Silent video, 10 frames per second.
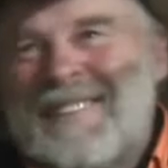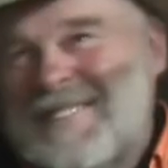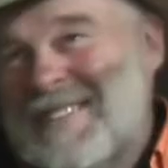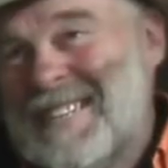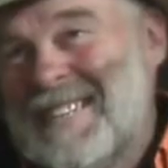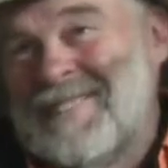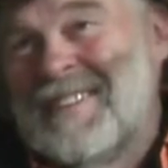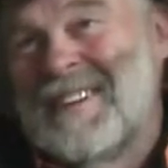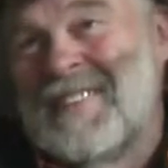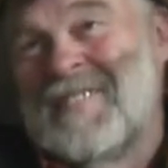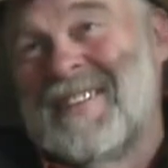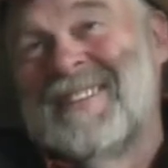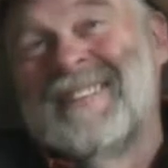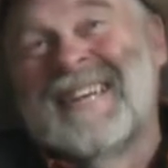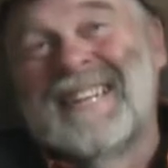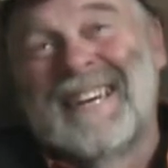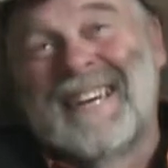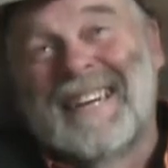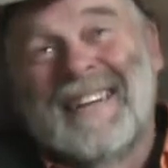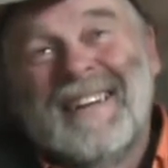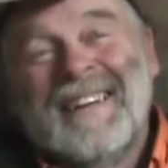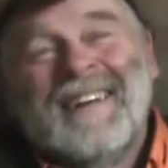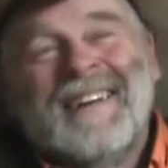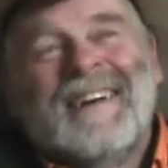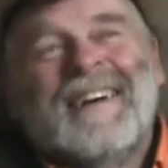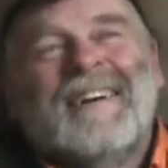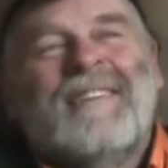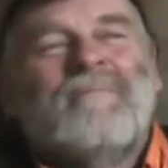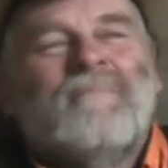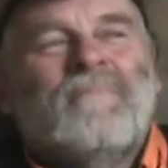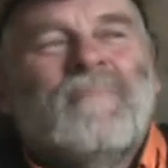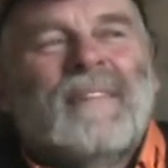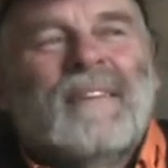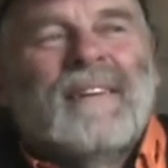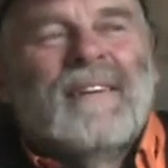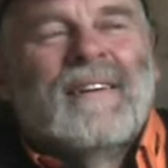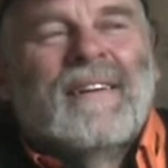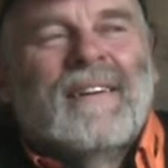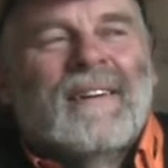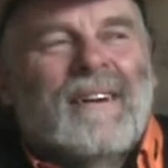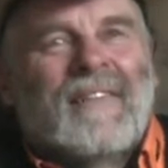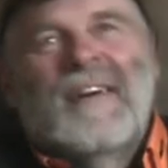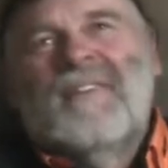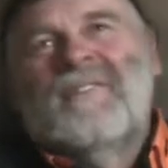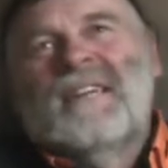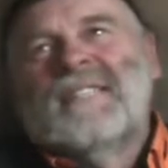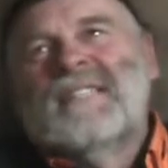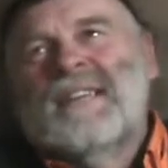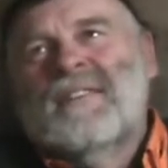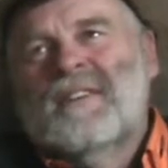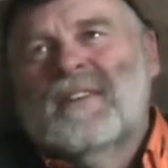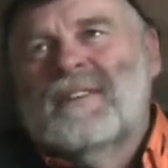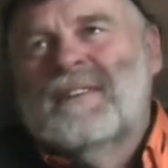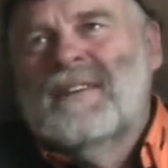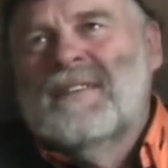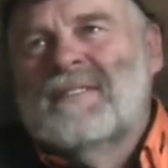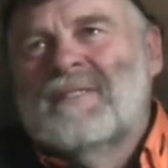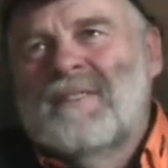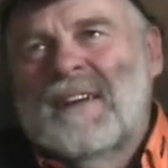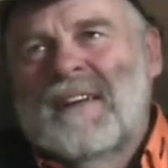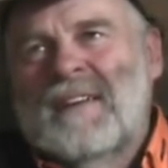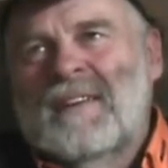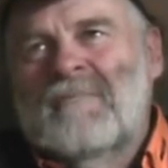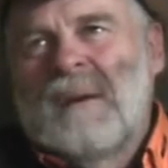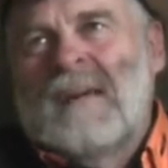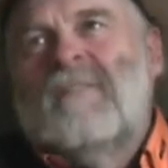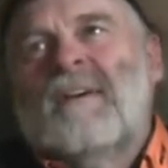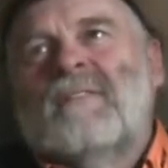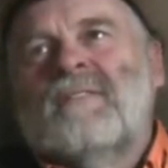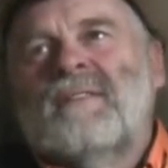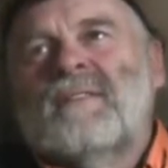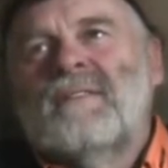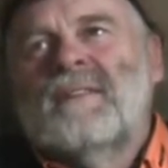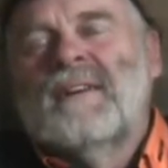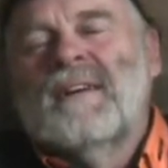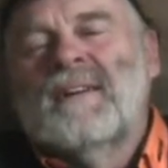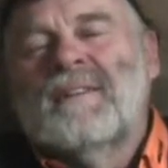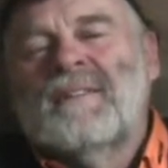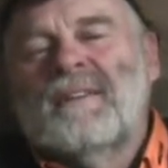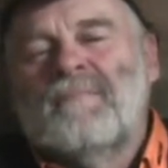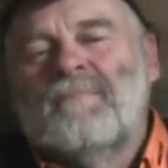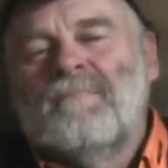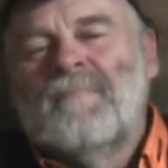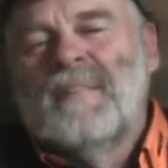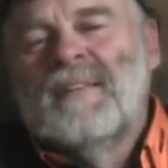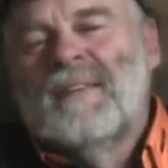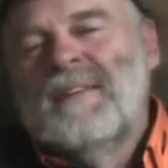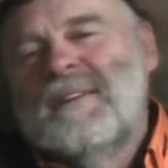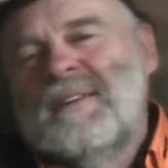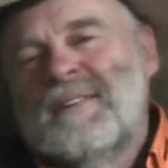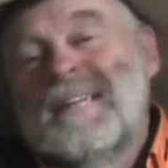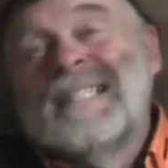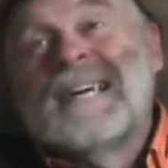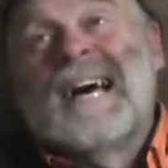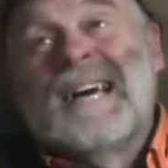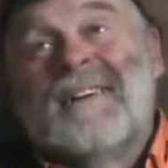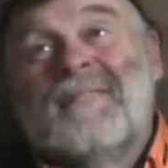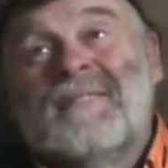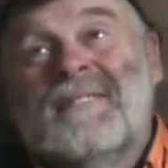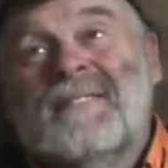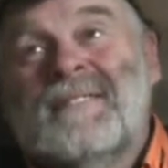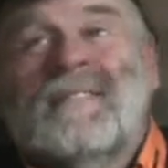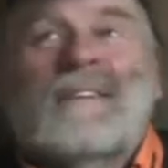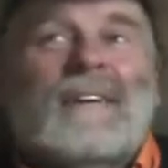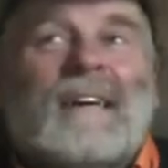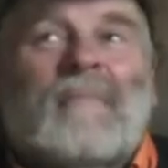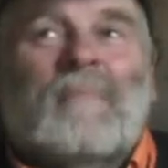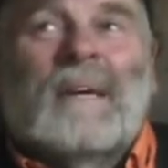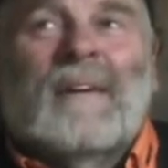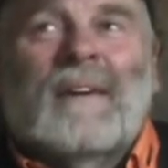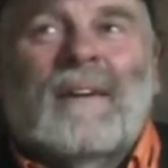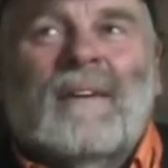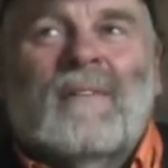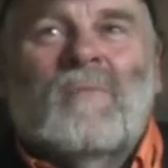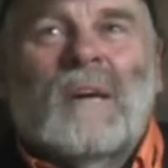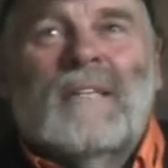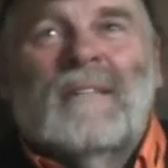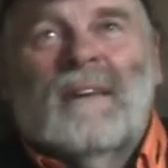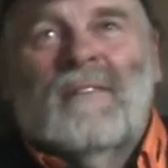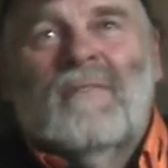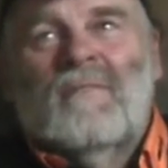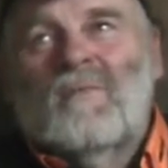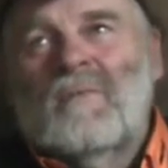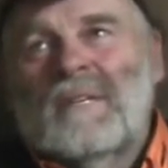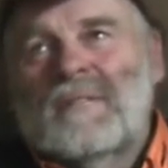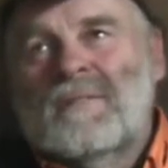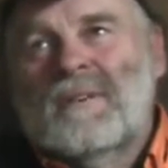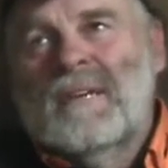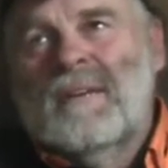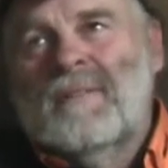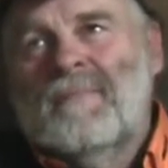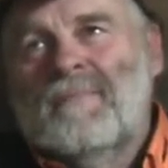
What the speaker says: We did, we opened on that day. I have engineering and surveying background, and on that day I was at a meeting way south of Alderley Street,